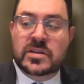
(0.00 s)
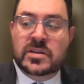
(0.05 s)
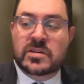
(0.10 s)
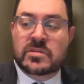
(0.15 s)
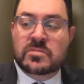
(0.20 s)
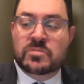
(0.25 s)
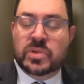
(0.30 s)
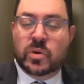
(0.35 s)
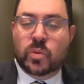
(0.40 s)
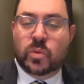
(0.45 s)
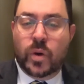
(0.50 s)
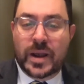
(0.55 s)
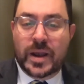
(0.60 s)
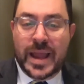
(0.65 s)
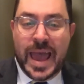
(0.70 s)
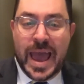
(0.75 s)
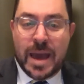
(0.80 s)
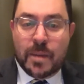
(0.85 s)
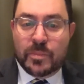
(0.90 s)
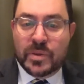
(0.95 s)
But what
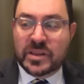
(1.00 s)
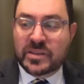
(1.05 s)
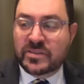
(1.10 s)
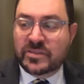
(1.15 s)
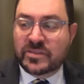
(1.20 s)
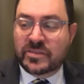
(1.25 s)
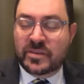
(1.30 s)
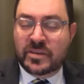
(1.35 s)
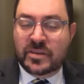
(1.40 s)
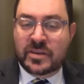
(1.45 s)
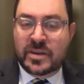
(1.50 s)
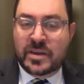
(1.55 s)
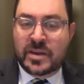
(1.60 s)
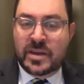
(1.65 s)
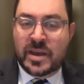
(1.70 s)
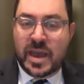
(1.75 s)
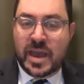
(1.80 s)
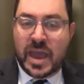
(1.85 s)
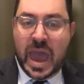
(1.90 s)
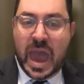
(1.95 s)
happens
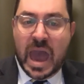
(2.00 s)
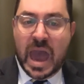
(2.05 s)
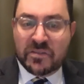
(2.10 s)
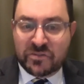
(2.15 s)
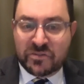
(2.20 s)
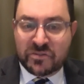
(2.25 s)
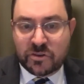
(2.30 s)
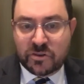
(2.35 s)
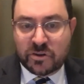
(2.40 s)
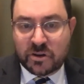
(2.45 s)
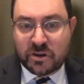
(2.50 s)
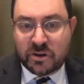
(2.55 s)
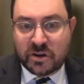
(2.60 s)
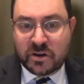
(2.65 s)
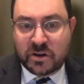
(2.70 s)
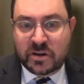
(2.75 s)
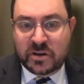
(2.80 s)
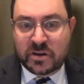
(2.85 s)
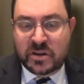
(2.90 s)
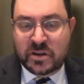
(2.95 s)
after
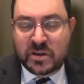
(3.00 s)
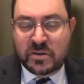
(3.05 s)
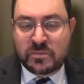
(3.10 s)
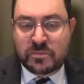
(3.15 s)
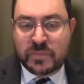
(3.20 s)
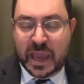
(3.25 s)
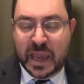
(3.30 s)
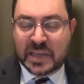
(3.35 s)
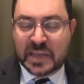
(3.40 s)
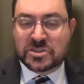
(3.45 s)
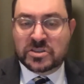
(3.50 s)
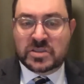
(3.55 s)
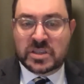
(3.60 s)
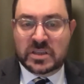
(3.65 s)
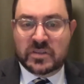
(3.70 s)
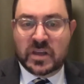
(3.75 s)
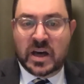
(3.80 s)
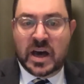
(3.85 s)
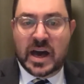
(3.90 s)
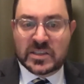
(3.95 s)
patients leave
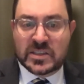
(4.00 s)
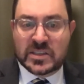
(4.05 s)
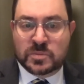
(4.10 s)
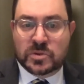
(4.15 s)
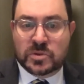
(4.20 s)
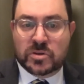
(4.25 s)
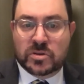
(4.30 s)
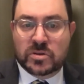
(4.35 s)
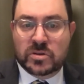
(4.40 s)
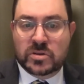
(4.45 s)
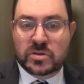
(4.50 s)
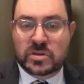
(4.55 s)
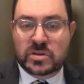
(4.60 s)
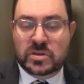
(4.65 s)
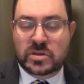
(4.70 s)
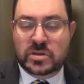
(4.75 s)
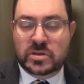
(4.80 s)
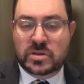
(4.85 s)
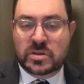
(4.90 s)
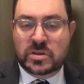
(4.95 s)
the hospital?
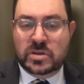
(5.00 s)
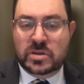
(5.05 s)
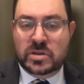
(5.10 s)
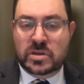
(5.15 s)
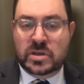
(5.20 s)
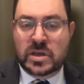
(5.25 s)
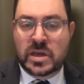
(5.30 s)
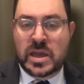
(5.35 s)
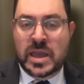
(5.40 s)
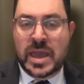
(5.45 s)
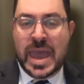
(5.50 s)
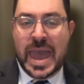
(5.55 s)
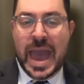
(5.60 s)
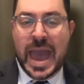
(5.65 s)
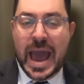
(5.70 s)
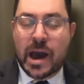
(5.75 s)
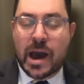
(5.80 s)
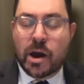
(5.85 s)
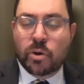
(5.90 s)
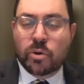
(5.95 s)

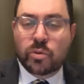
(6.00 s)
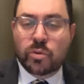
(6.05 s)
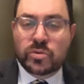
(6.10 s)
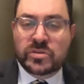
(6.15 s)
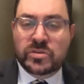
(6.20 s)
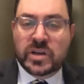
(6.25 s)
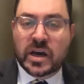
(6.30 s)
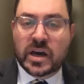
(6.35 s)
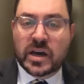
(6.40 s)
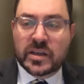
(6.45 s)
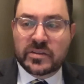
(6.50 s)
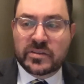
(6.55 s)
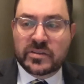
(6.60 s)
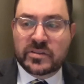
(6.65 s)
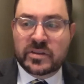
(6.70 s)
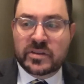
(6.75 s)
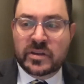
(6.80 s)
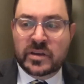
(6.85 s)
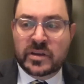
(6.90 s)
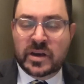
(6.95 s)
How does
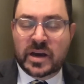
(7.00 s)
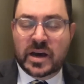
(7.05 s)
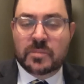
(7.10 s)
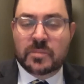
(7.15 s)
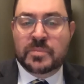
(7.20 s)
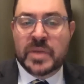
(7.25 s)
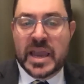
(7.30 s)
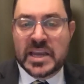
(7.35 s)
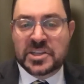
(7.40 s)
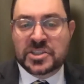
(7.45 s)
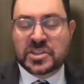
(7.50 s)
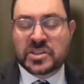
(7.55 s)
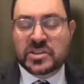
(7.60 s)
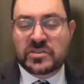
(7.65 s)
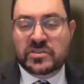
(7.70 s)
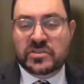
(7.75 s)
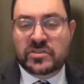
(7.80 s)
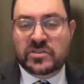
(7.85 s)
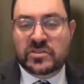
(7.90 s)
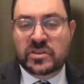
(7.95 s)
a
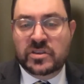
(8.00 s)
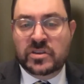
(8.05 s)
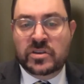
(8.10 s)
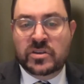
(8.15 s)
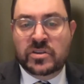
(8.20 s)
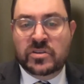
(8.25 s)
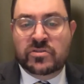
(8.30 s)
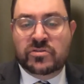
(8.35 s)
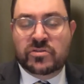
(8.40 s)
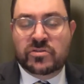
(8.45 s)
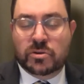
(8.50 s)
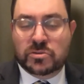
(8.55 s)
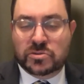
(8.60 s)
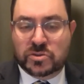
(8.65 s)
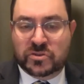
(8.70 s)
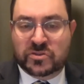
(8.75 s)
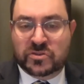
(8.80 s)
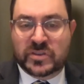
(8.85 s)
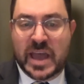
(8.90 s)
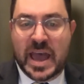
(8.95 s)
patient's social
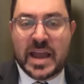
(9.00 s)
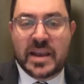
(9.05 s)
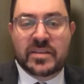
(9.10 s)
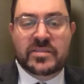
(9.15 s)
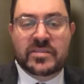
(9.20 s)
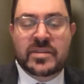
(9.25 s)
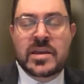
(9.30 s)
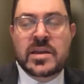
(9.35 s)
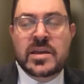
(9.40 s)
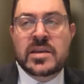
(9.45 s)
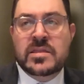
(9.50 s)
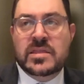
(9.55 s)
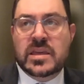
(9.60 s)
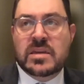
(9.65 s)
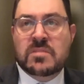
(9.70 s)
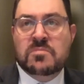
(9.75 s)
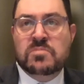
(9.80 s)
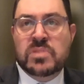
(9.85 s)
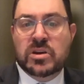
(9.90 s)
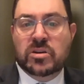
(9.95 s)
status, the
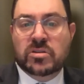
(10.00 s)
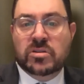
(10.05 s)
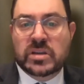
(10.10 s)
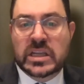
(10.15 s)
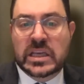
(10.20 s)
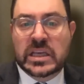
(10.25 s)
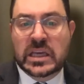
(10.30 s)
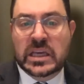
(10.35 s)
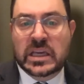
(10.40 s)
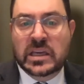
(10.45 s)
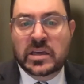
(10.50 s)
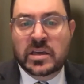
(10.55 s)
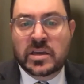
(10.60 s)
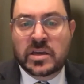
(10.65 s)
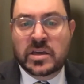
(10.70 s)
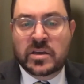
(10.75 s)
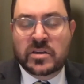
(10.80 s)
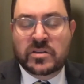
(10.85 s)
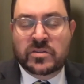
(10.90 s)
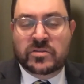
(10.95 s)
ability
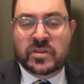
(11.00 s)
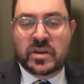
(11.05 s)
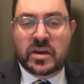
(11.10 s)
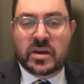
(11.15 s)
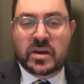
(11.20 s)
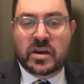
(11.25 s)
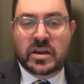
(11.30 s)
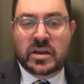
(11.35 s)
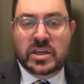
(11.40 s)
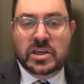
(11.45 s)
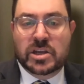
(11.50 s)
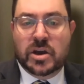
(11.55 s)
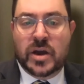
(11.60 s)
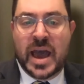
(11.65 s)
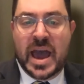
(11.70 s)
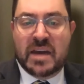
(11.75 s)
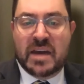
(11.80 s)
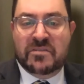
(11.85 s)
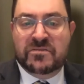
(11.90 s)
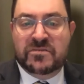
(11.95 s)
to
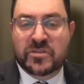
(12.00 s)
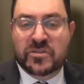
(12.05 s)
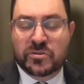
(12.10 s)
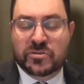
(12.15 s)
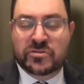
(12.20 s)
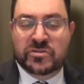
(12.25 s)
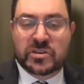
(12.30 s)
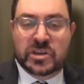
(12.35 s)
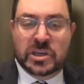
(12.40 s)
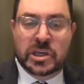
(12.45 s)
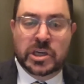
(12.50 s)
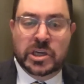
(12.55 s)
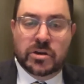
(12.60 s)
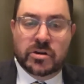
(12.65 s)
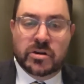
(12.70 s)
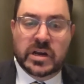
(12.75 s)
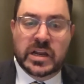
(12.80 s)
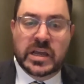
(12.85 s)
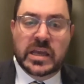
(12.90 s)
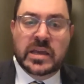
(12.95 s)
have food
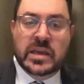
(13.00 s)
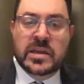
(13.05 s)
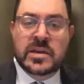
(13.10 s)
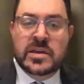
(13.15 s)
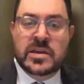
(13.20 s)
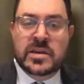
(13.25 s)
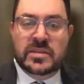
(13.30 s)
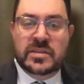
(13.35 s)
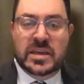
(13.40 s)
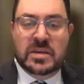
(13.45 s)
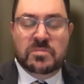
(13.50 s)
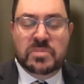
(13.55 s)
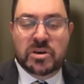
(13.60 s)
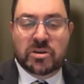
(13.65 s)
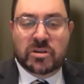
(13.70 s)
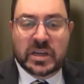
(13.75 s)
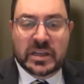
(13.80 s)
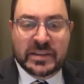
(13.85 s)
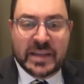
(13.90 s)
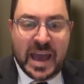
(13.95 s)
security, the
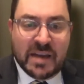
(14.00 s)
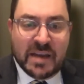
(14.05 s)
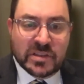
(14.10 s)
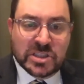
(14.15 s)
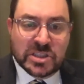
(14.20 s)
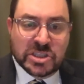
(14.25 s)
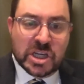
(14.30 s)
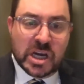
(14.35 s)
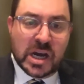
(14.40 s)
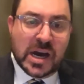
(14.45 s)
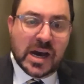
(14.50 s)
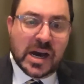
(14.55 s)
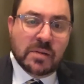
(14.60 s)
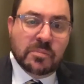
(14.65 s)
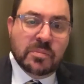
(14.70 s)
ability to have a job,